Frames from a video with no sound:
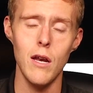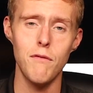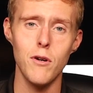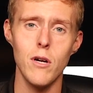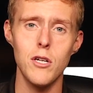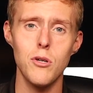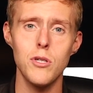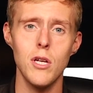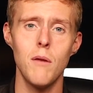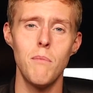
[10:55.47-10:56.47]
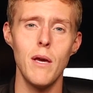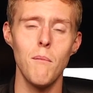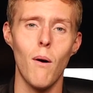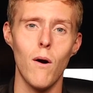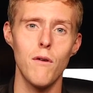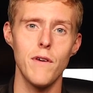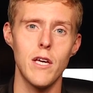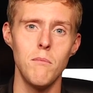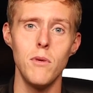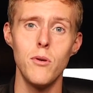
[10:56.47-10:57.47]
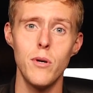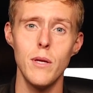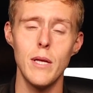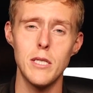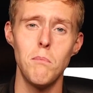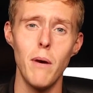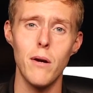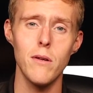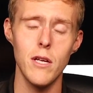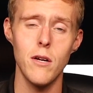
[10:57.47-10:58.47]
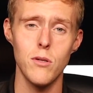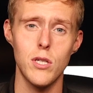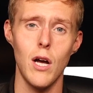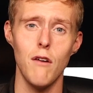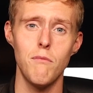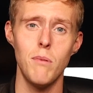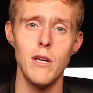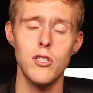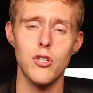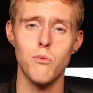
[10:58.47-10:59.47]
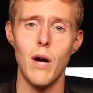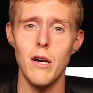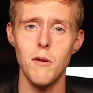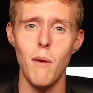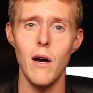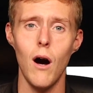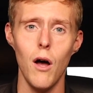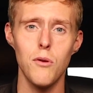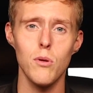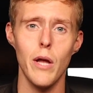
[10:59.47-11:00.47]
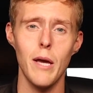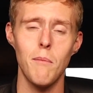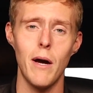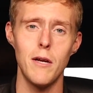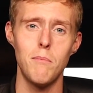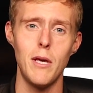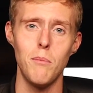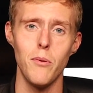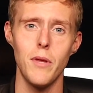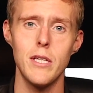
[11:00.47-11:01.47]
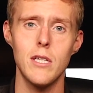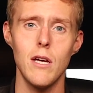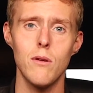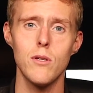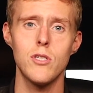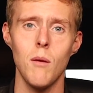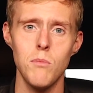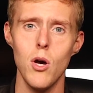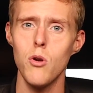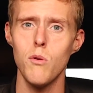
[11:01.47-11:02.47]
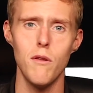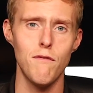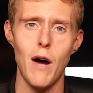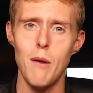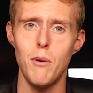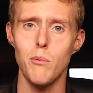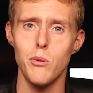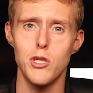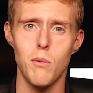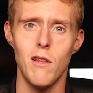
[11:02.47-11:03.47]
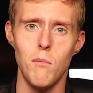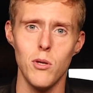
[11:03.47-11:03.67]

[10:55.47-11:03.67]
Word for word: And if you're interested in being part of a community that's bigger than yourself, being surrounded by other like-minded people, they say you're the sum total of the five people you spend the